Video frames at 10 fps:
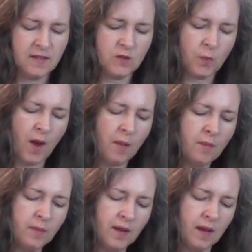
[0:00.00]
It's
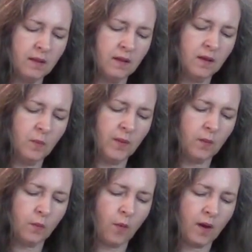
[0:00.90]
probably a little
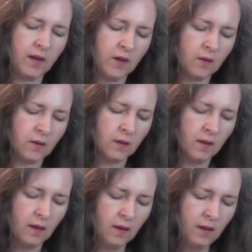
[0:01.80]
bit runnier
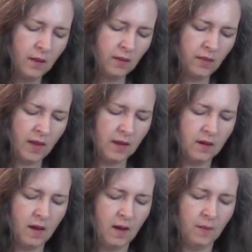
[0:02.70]
than
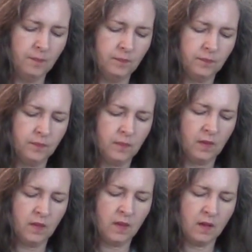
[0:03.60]
um,
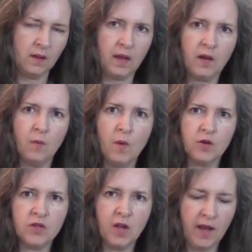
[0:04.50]
than like
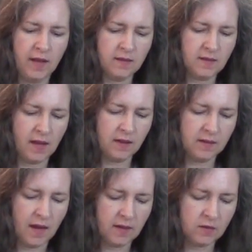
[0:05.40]
commercial hand
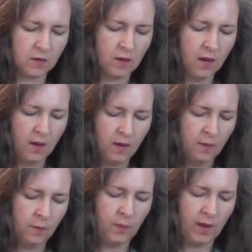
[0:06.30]
sanitizer,
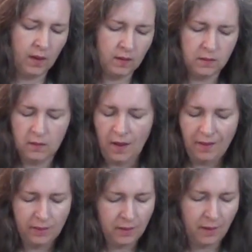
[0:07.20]
but
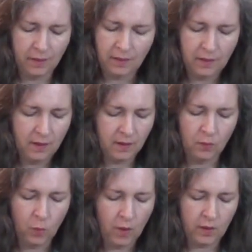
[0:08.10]
I think
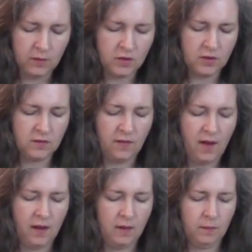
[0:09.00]
it'd work just
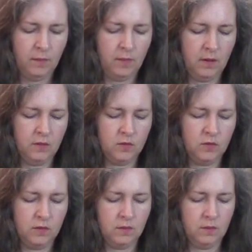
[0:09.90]
fine
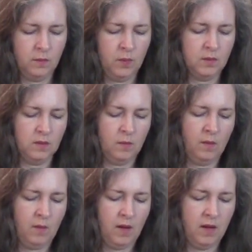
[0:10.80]
some
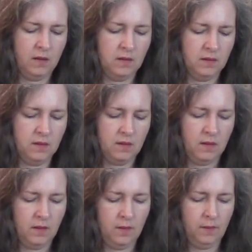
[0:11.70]
on my hands and see
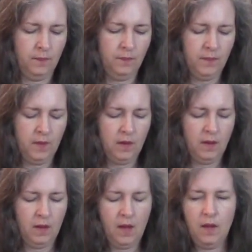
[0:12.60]

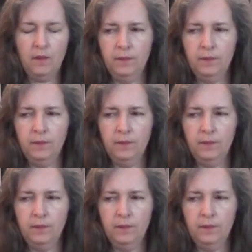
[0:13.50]
here.